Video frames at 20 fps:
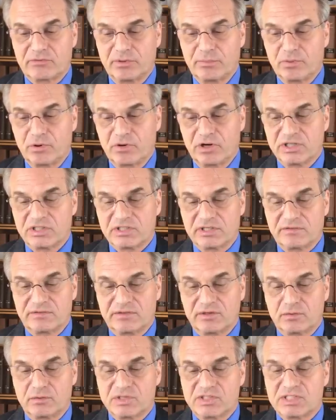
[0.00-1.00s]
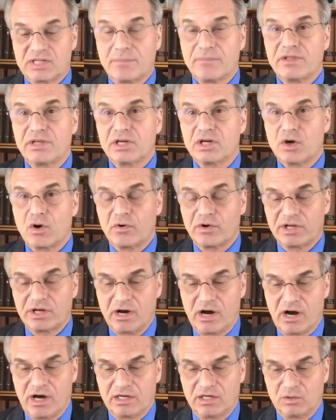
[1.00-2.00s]
reports that there was something
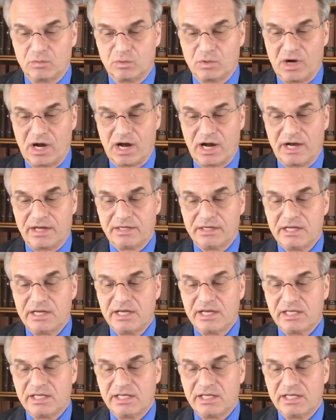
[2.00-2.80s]
going on in Wuhan,